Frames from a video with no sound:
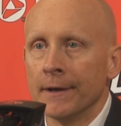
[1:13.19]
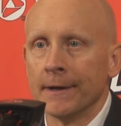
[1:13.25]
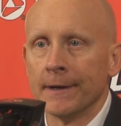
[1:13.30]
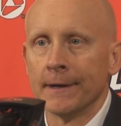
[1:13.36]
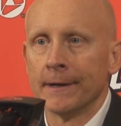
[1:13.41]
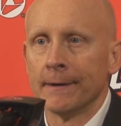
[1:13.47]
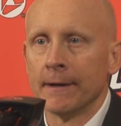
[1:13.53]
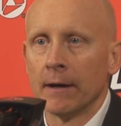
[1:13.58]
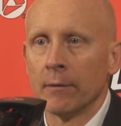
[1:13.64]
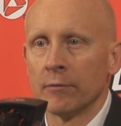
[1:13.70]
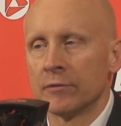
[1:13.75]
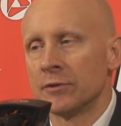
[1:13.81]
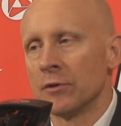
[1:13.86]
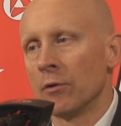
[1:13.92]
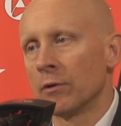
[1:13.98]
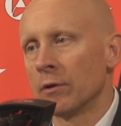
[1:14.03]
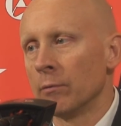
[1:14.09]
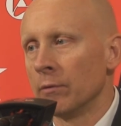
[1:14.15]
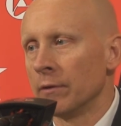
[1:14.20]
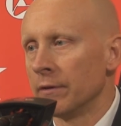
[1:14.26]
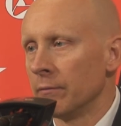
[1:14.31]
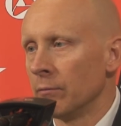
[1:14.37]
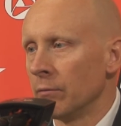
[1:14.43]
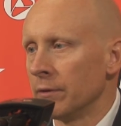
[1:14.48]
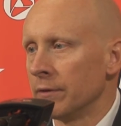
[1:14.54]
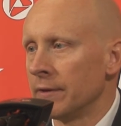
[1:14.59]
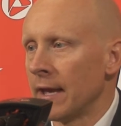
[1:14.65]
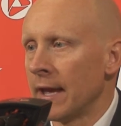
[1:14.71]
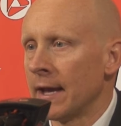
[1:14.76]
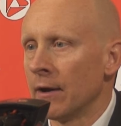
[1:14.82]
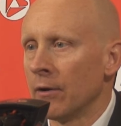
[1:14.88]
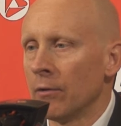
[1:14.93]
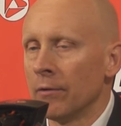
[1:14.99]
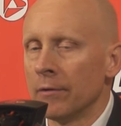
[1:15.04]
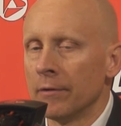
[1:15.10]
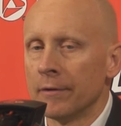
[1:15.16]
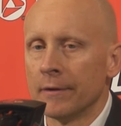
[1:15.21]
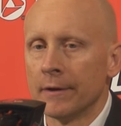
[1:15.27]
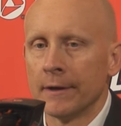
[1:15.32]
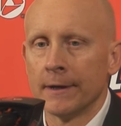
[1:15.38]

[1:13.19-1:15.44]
I was joking with Dale